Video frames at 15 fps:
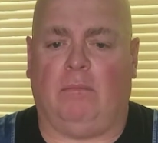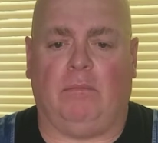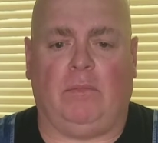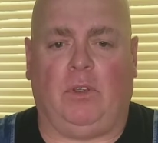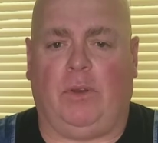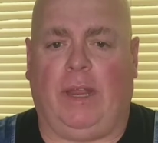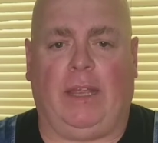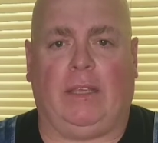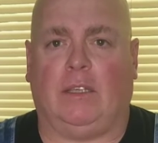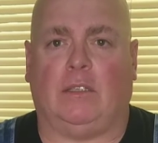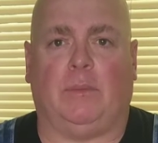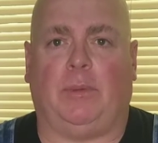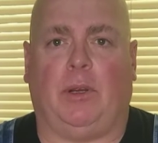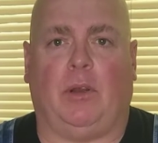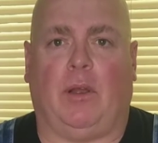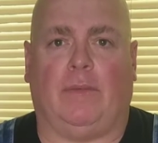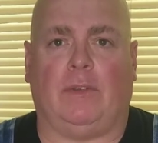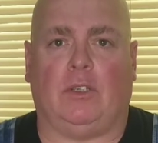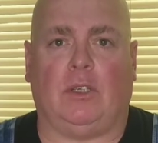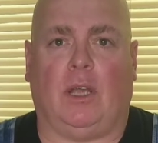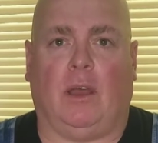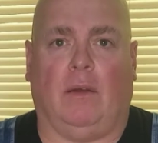unique disappeared off the
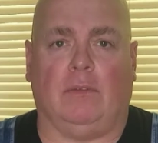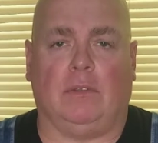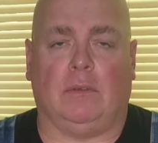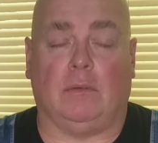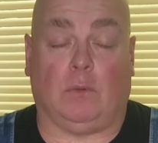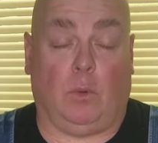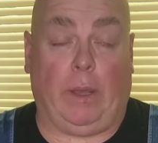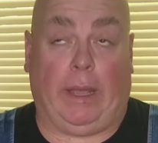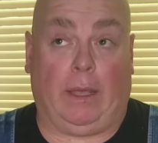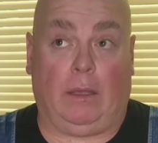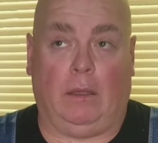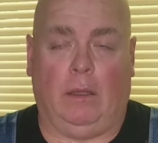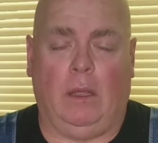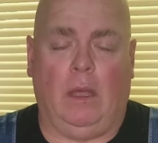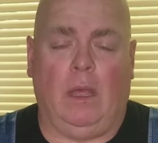shelves quick.